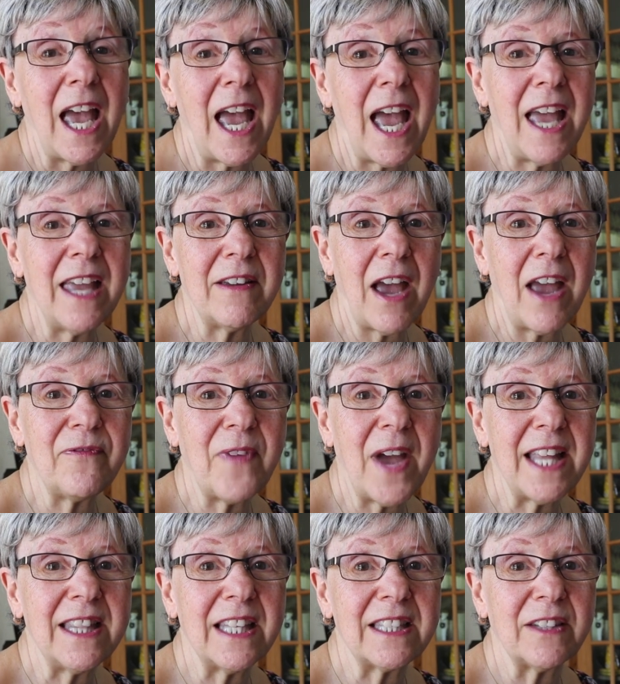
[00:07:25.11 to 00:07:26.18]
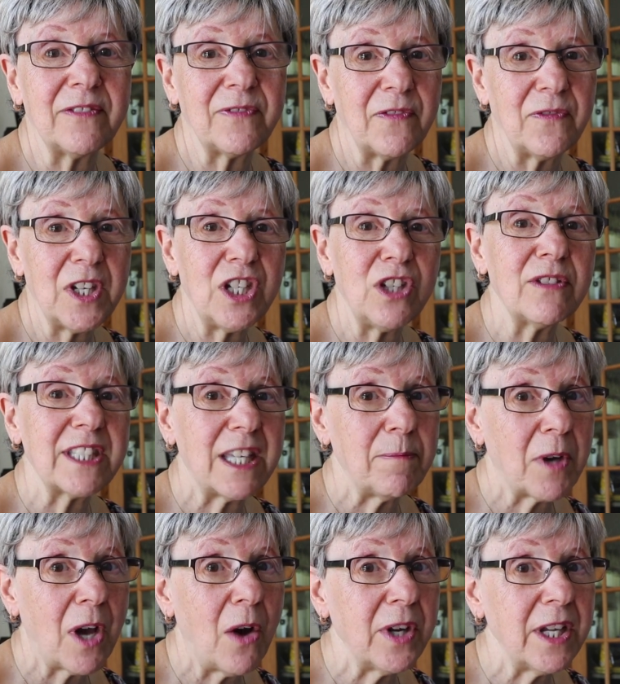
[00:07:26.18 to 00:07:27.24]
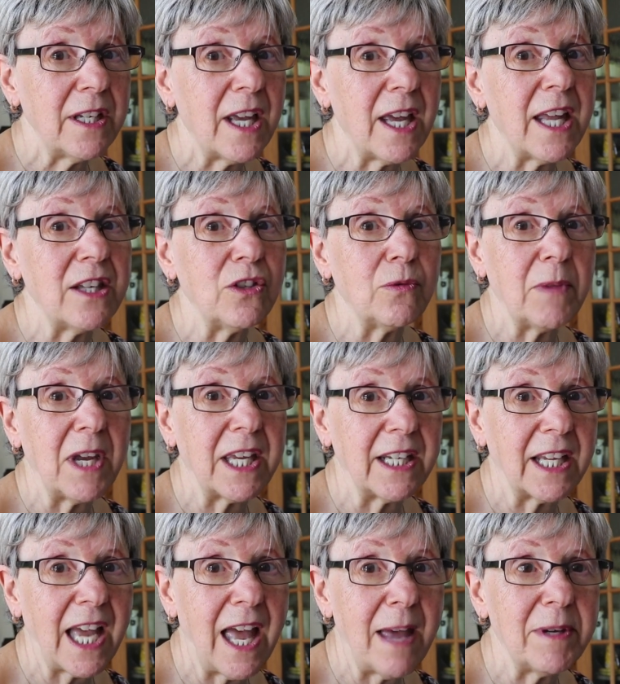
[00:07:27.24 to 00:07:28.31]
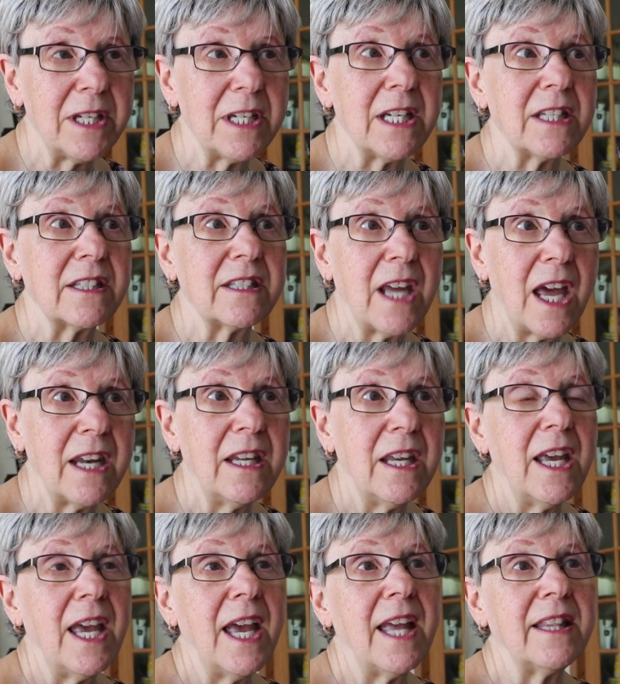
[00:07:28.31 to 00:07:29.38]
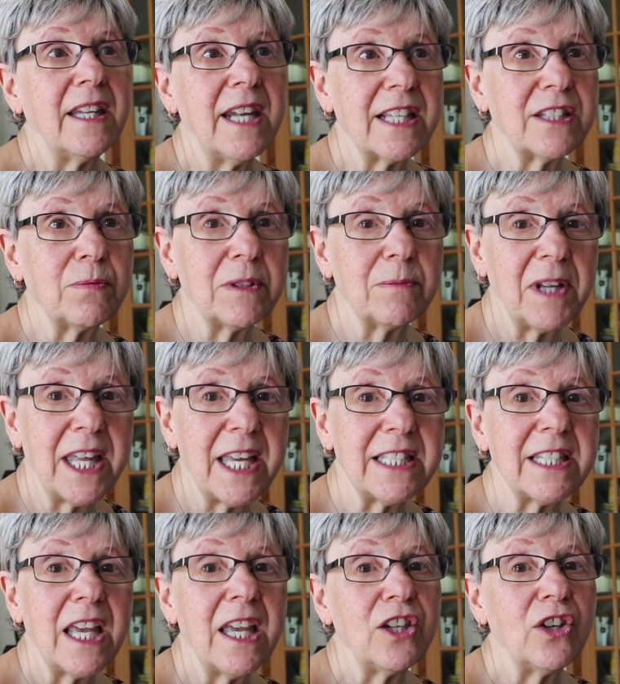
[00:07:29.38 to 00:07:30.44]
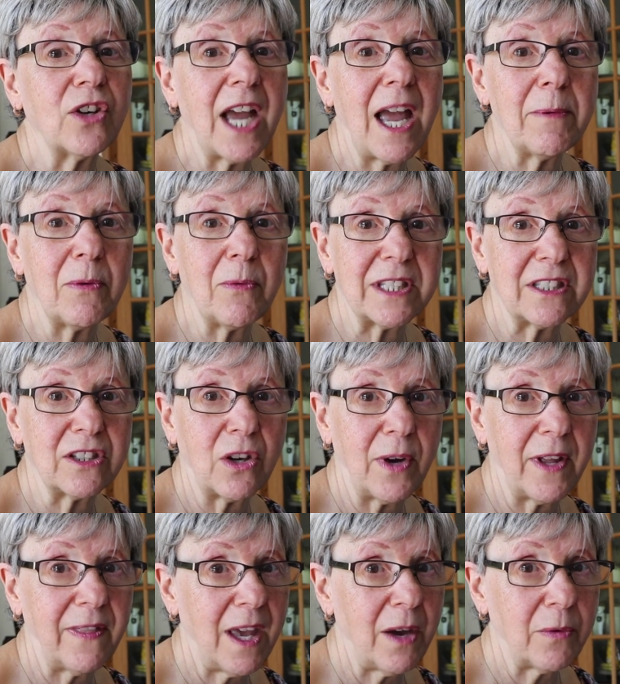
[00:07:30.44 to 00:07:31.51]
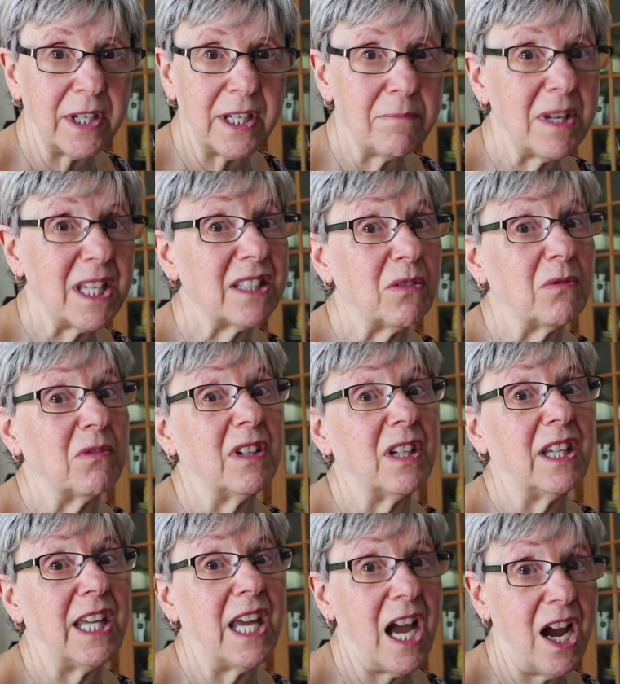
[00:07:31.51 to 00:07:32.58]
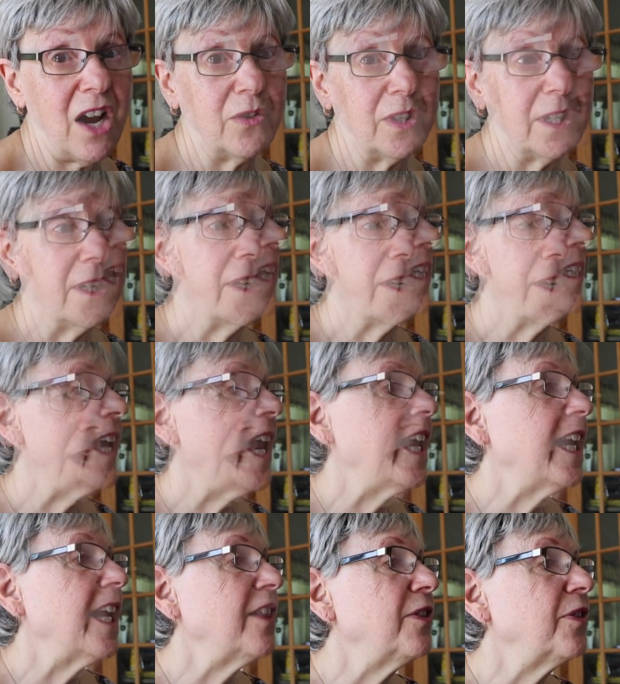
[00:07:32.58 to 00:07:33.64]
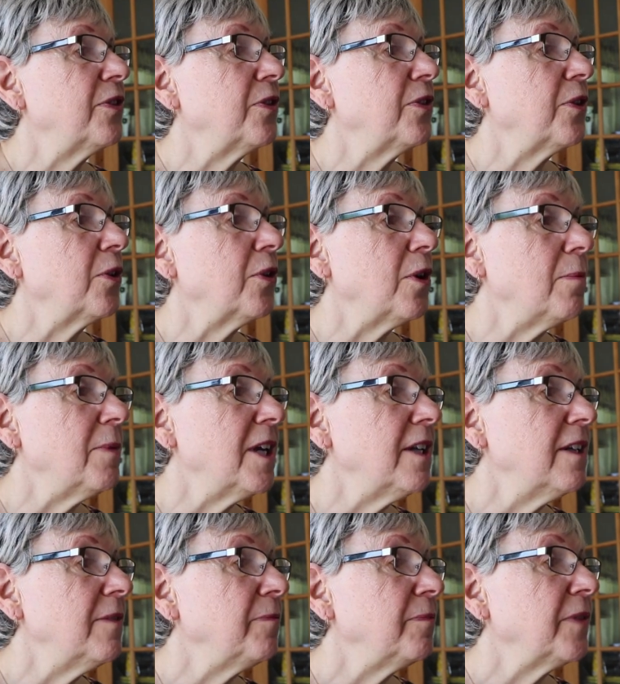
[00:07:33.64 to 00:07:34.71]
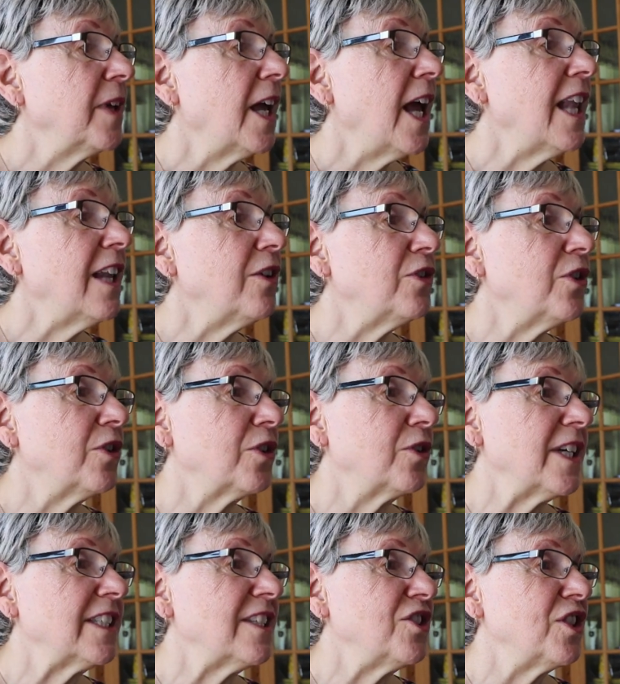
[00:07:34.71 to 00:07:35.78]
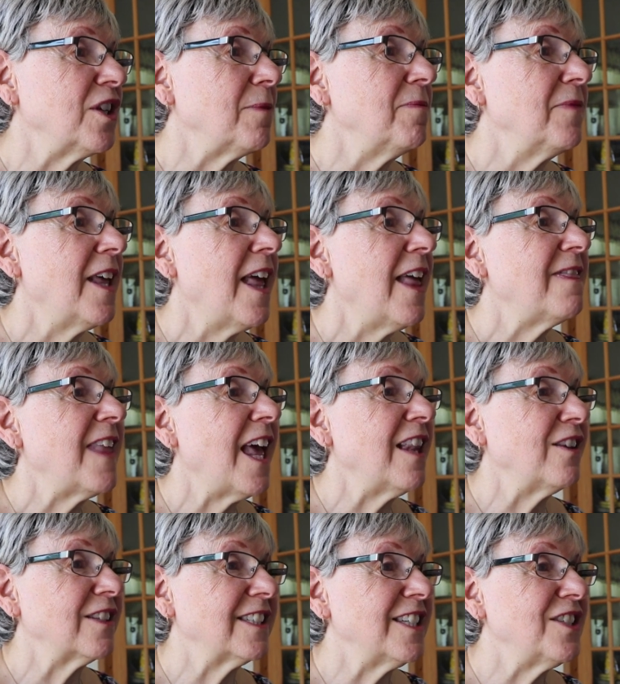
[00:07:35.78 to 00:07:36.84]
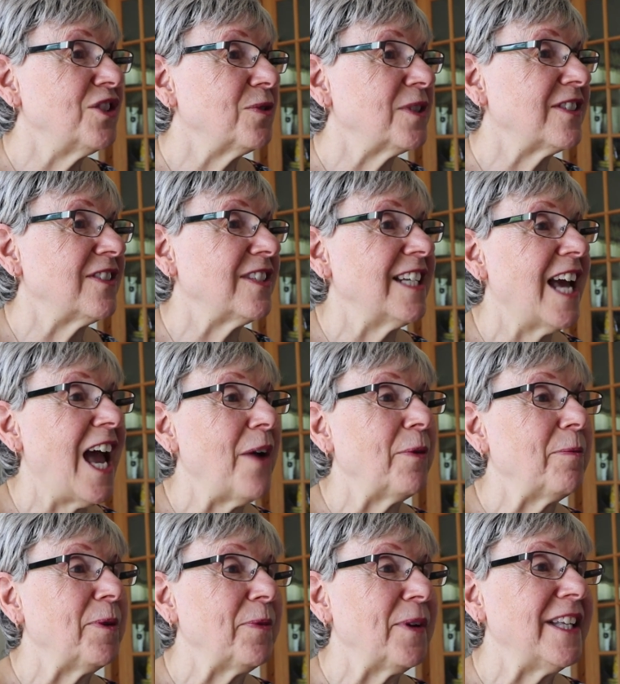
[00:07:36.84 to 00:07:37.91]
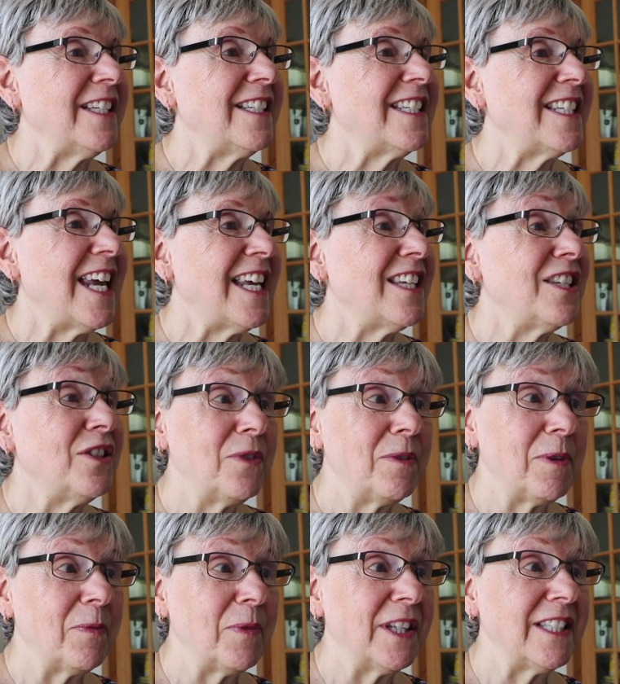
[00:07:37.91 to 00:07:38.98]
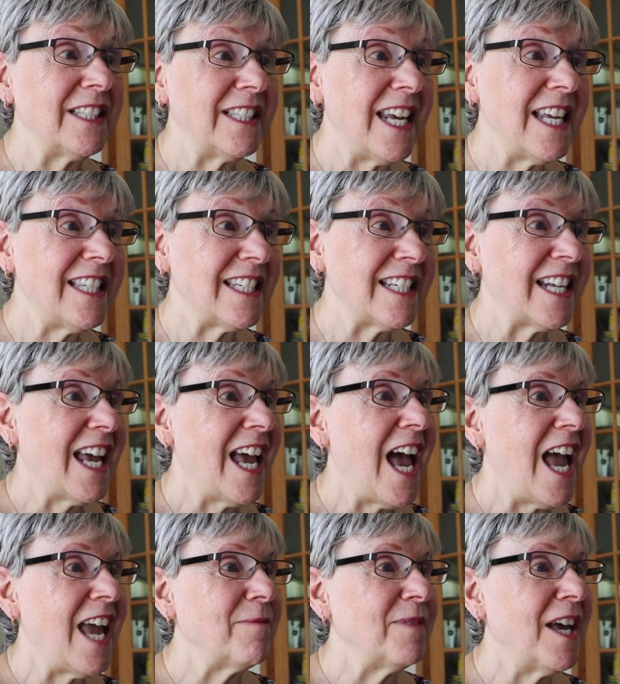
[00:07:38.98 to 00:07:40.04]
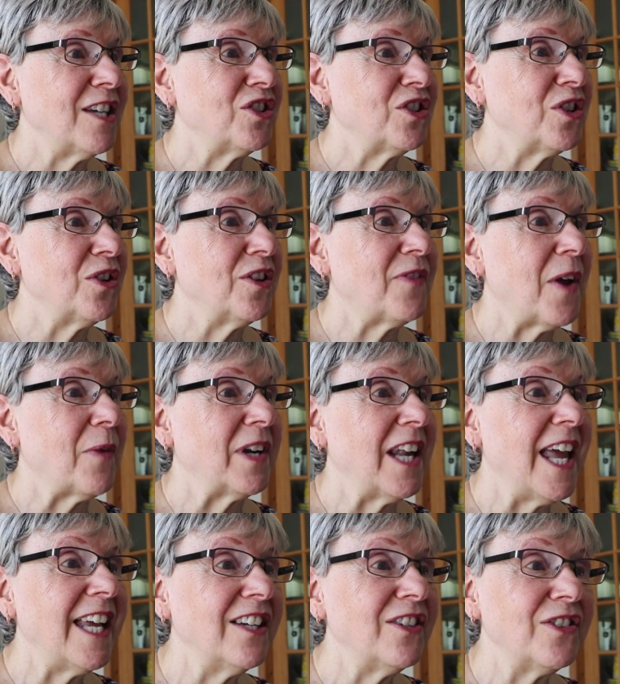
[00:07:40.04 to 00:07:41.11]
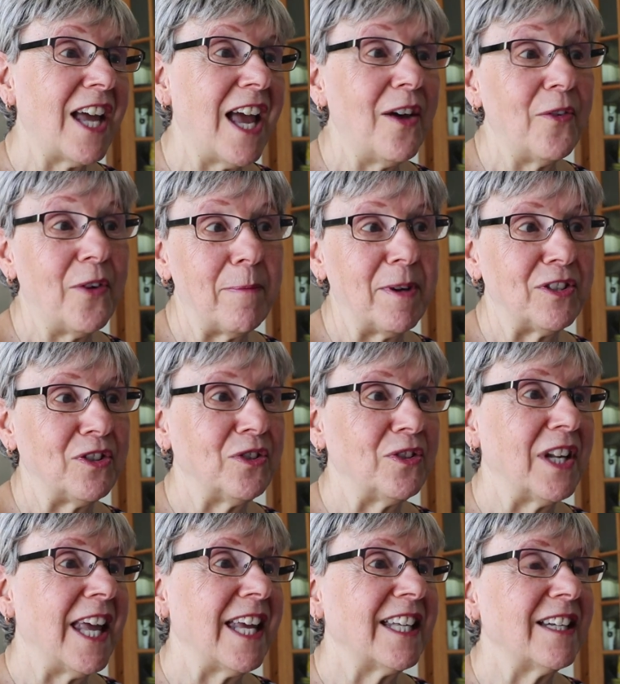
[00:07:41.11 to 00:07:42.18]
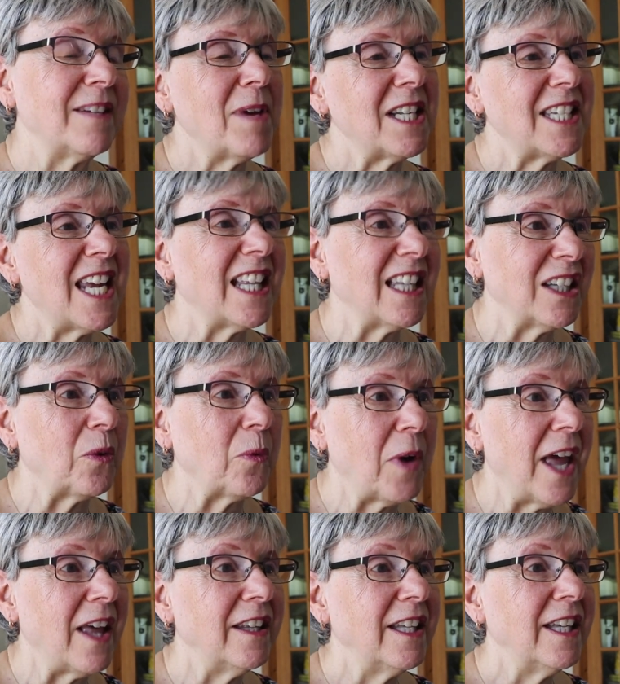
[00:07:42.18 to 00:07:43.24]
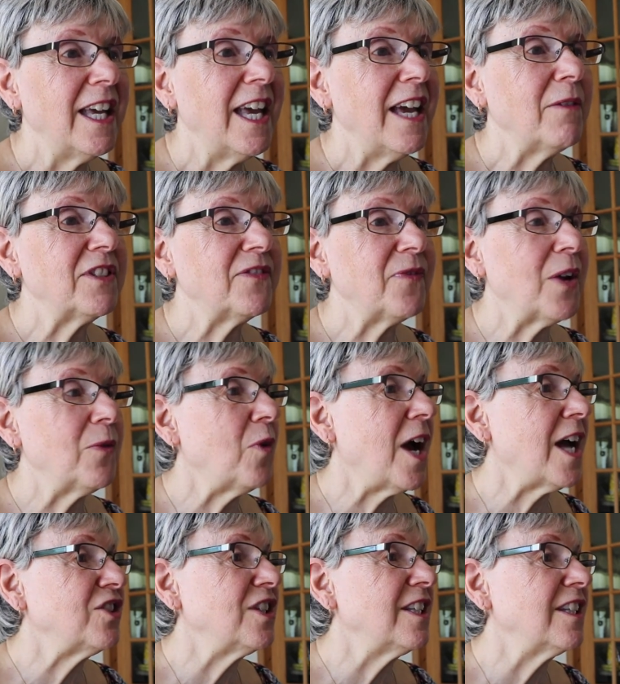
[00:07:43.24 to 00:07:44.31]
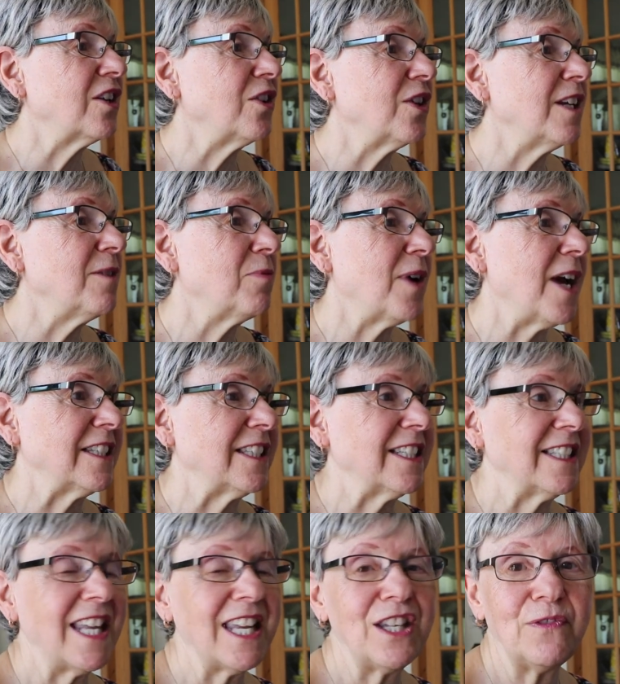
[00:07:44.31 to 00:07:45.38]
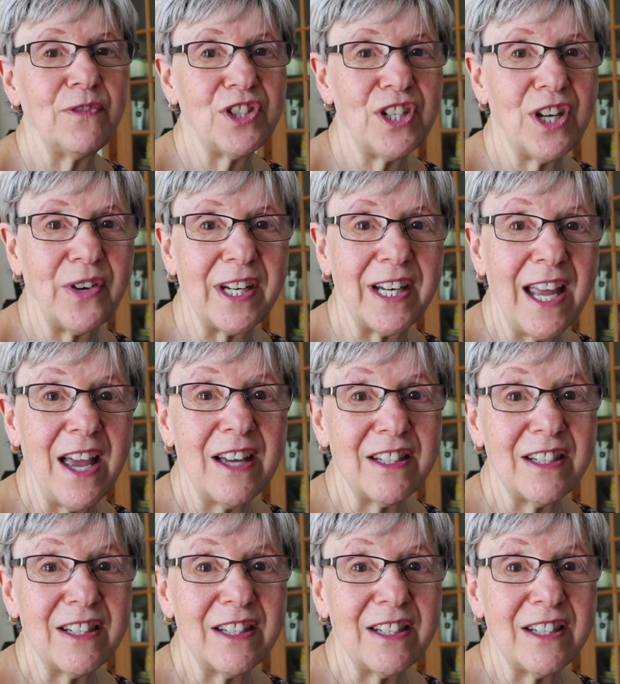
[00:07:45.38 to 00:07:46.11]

I, I find that if the videos keep going and you're making a comment and it's done and the next one plays, your comment wants to go on that one. It makes it really hard. Diane Thurlman. Hello, Nona, Grace, and Jim. That looks interesting. I will be willing to take. You would be willing to taste it. I am not sure if I would like it or not. Oh, I bet you you'd like it. It might take a little while. It was fun watching the cooking process. Thank you for sharing.